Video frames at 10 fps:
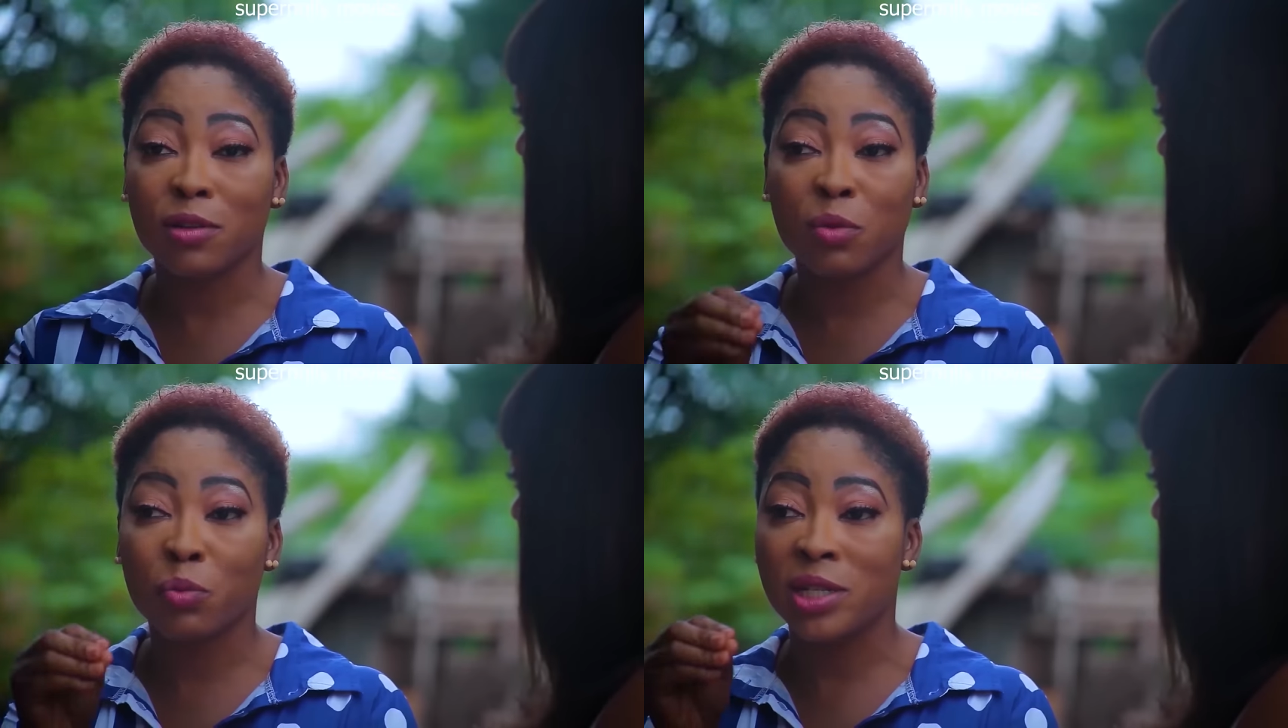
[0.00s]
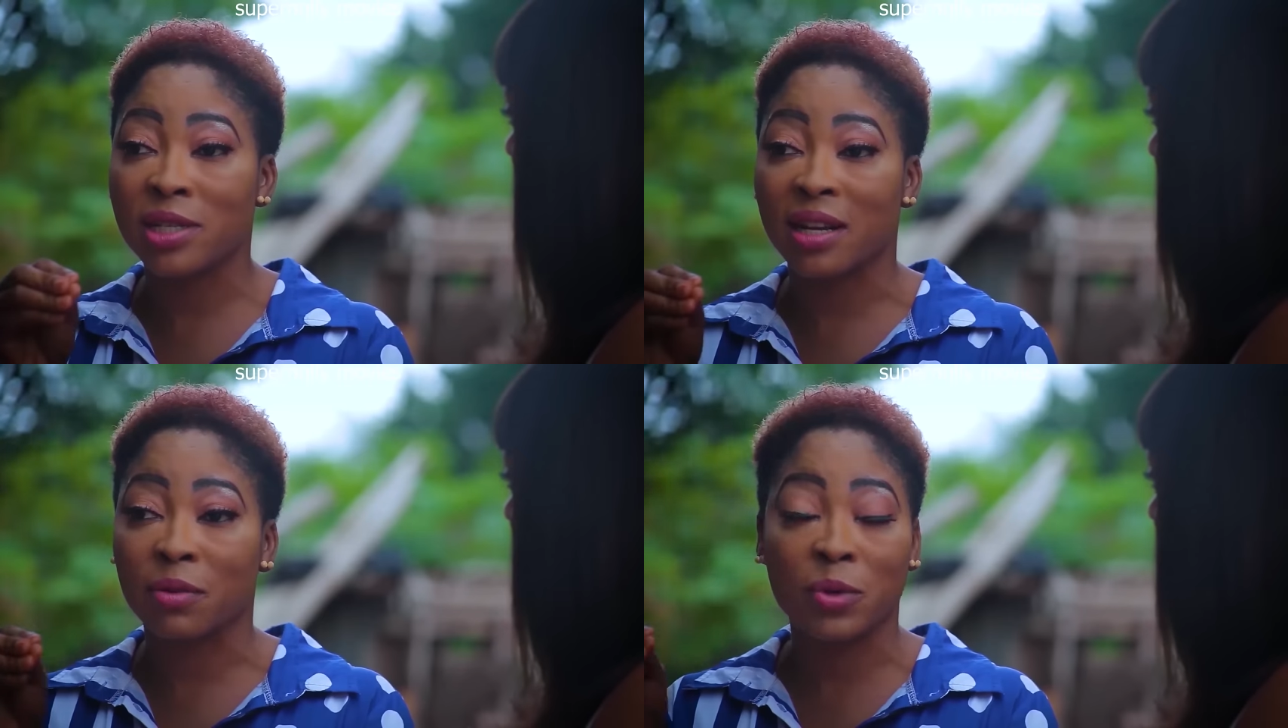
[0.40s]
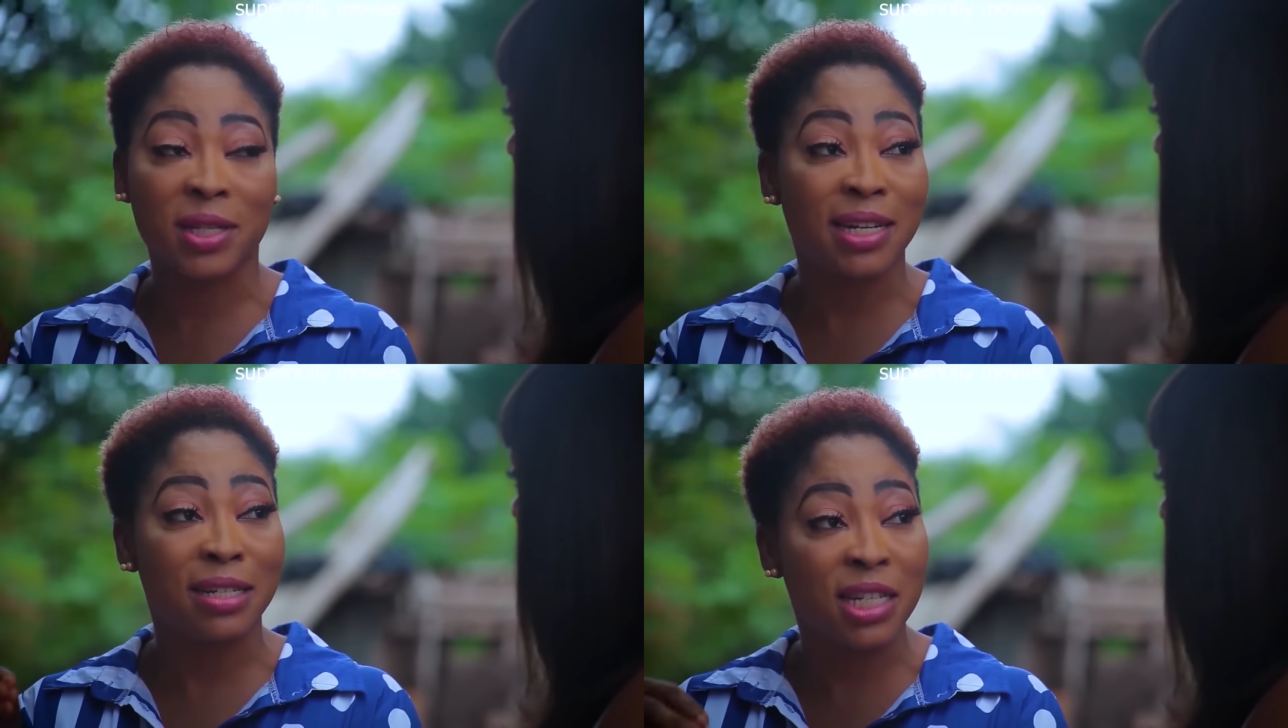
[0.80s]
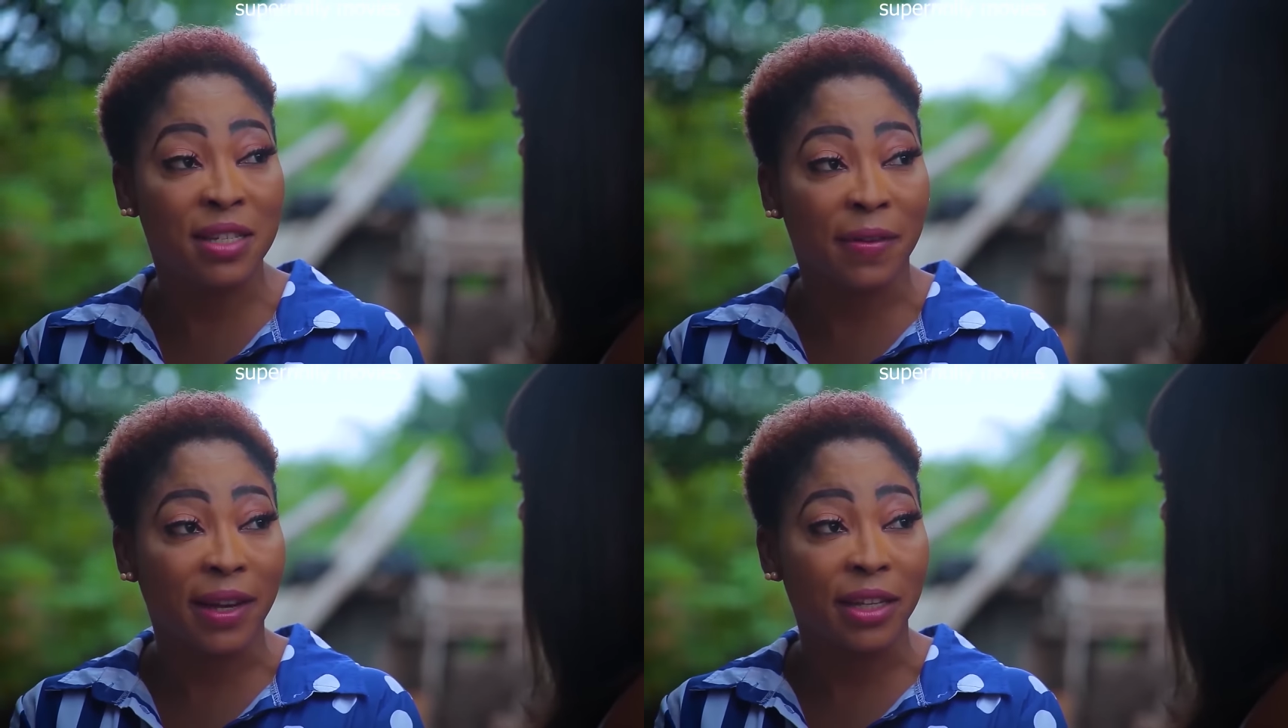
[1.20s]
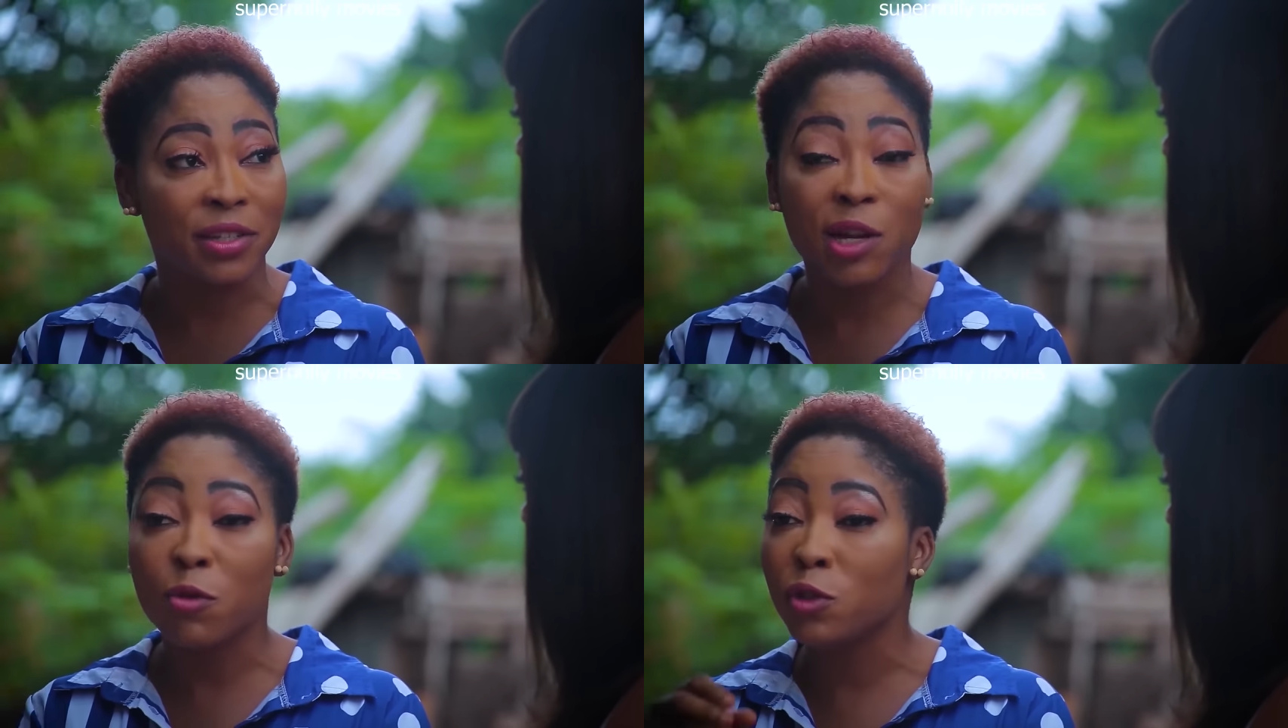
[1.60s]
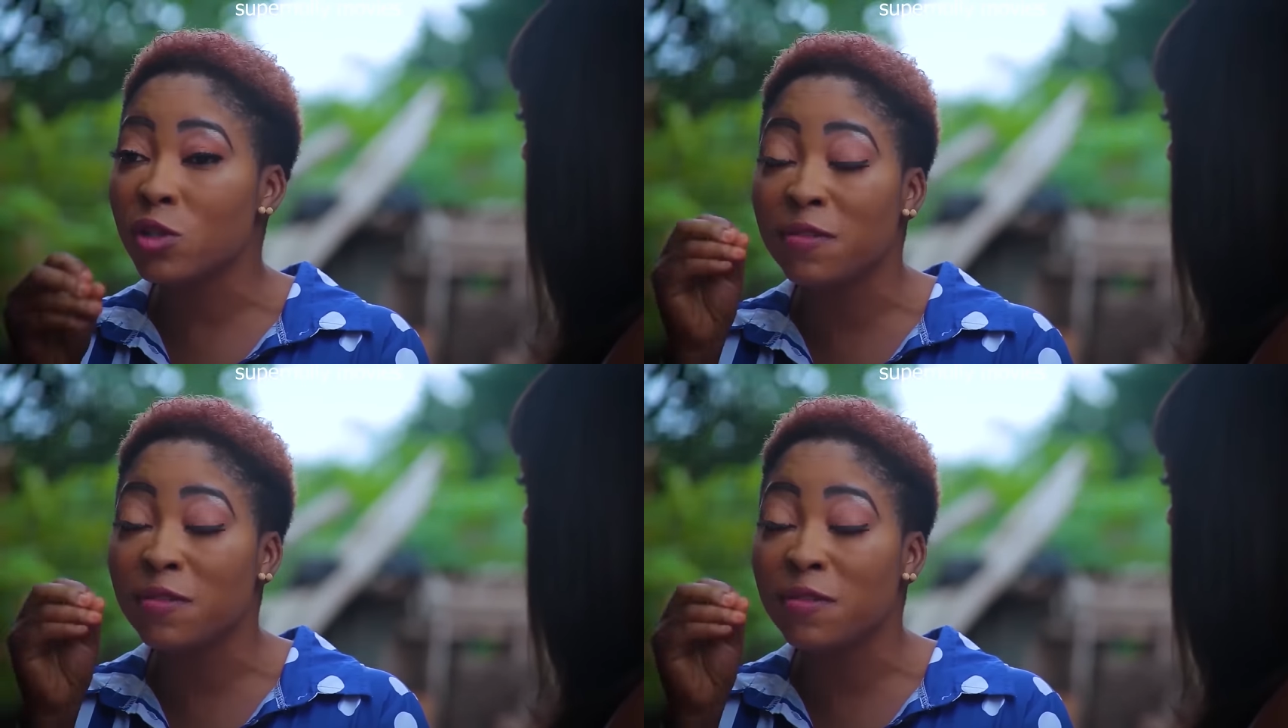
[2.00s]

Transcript: you see all the witches and wizards in this village. They will